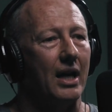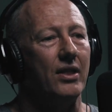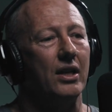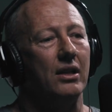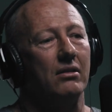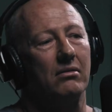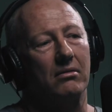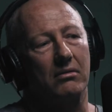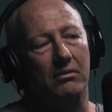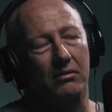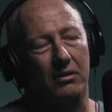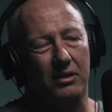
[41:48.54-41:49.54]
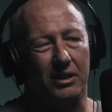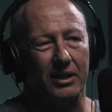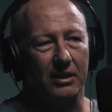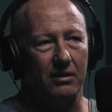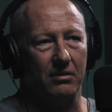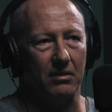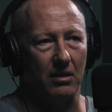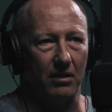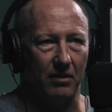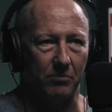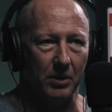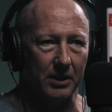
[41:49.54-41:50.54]
And then, because I tend to do the
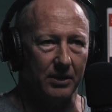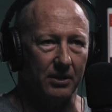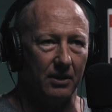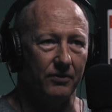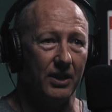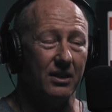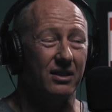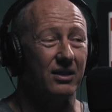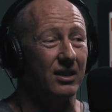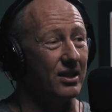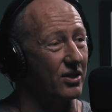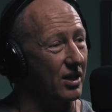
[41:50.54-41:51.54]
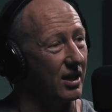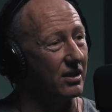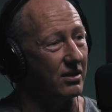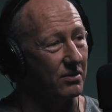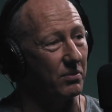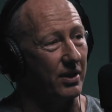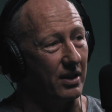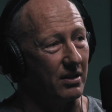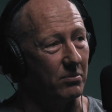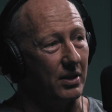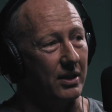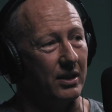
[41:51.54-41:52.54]
live blood stuff, you can see the changes within
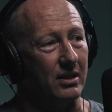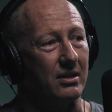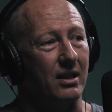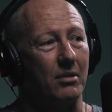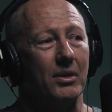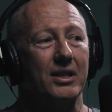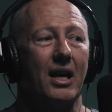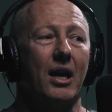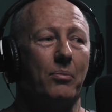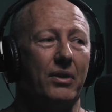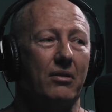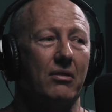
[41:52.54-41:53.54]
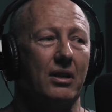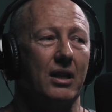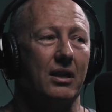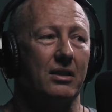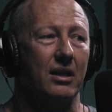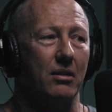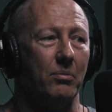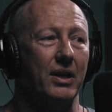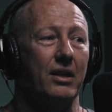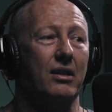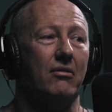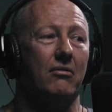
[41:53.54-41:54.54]
the blood. You can see how much happier it gets, how
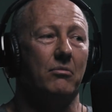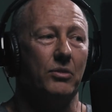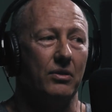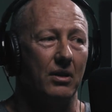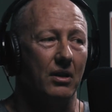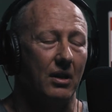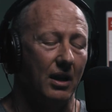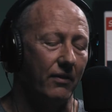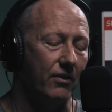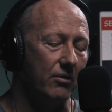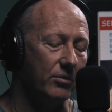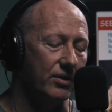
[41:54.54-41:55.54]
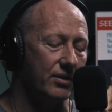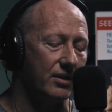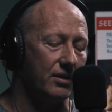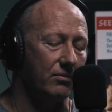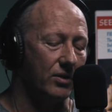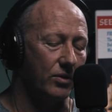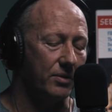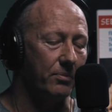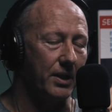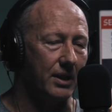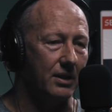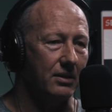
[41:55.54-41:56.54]
better their immune... If their immune system looks
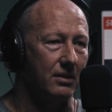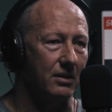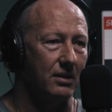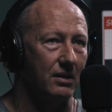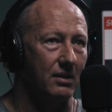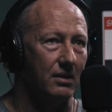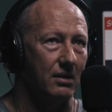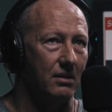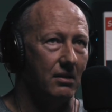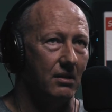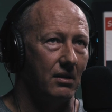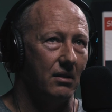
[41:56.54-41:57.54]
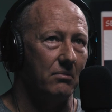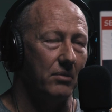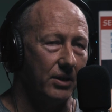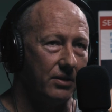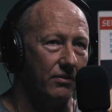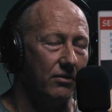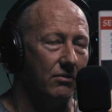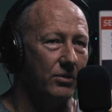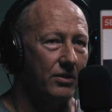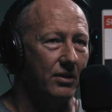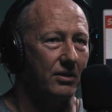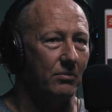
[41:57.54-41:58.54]
better, most of your
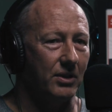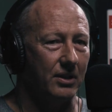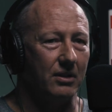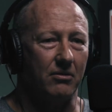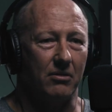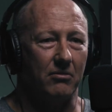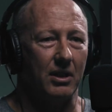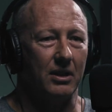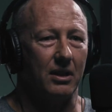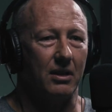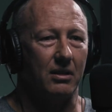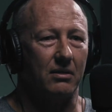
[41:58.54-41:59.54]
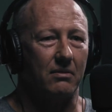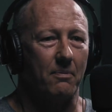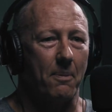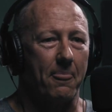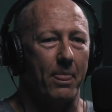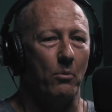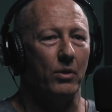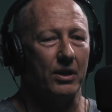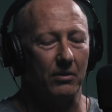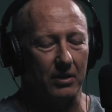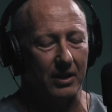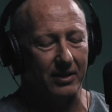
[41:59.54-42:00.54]
immune system is in or around your gut. We
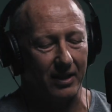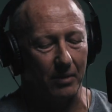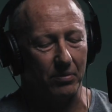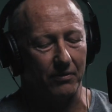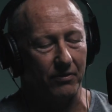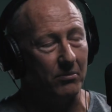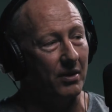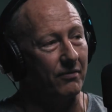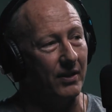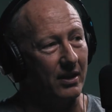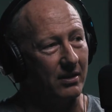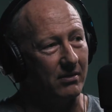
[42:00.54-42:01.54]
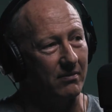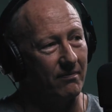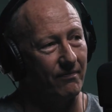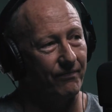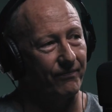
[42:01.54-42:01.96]
took this sample from your finger.